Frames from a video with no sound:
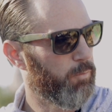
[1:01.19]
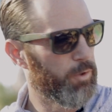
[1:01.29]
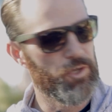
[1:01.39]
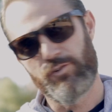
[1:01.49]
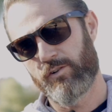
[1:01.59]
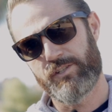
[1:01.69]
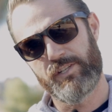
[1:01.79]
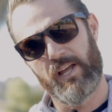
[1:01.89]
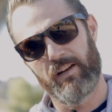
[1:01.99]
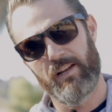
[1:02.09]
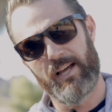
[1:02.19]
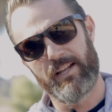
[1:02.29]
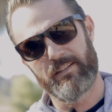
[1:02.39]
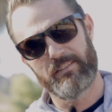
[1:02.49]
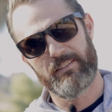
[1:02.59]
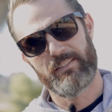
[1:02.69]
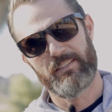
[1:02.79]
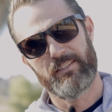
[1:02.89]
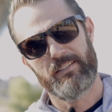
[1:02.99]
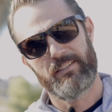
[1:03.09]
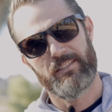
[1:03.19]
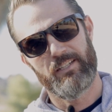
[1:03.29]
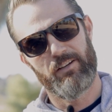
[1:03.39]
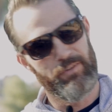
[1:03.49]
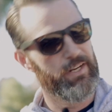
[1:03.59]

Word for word: 100's not a lot of